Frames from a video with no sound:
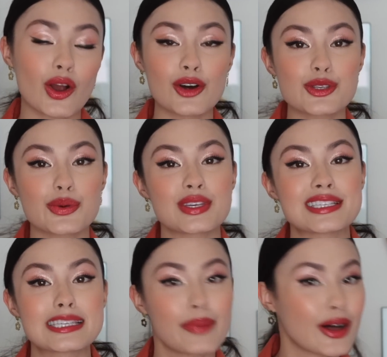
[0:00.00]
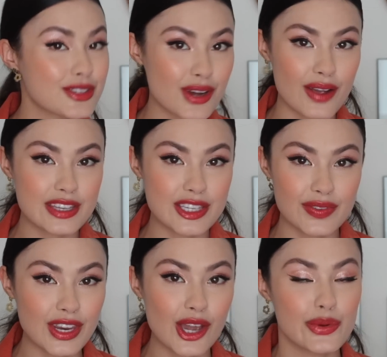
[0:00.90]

also the sponsor of this video,